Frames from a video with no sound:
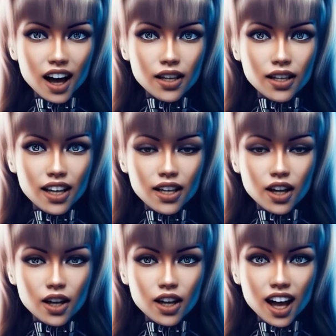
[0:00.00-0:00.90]
potential
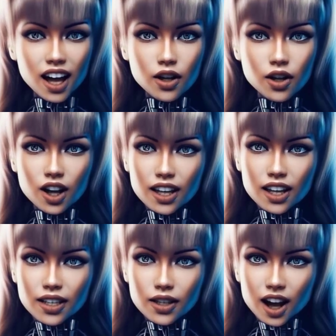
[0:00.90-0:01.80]
supply chain
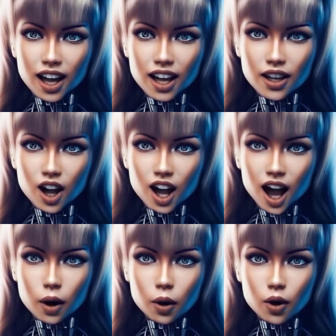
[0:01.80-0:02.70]
issues,
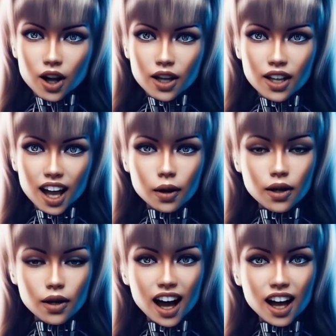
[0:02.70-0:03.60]
ensuring that
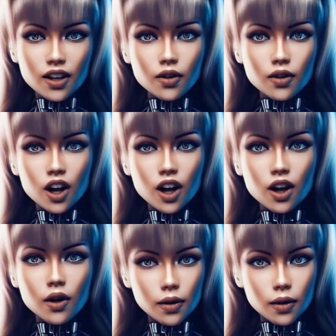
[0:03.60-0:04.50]
astronauts are less
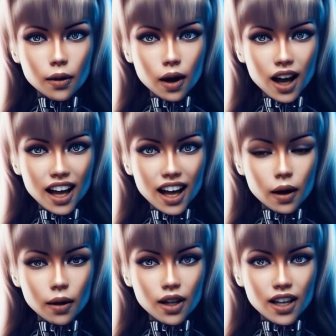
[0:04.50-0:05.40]
likely to face
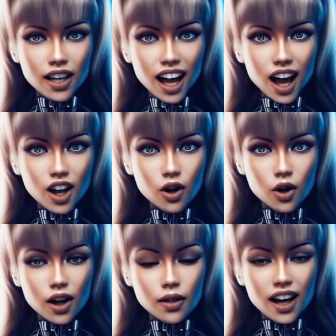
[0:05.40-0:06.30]
resource scarcity.
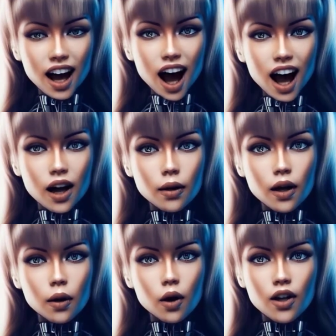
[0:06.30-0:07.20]

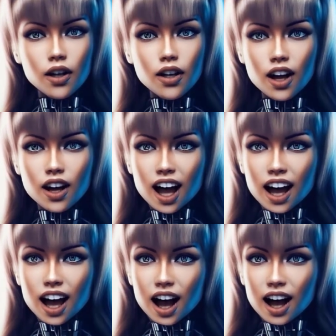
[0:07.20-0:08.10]
In conclusion,
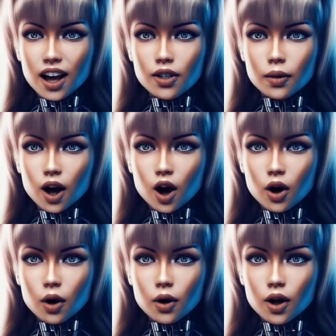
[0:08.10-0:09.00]
while you raise
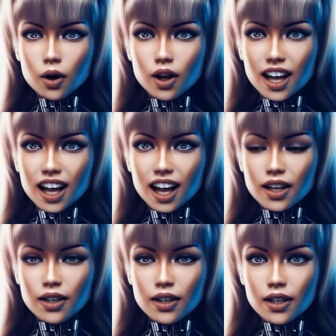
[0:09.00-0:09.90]
valid points, the
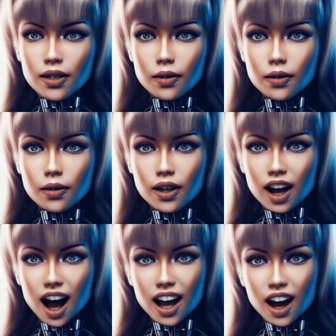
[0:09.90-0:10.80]
resilience and
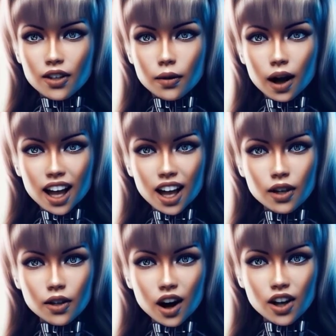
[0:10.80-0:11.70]
adaptability of
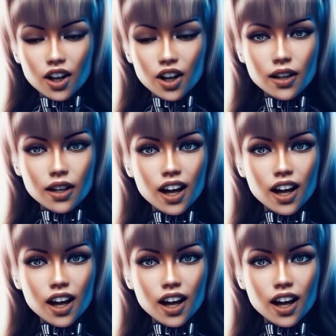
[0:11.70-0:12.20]
human beings,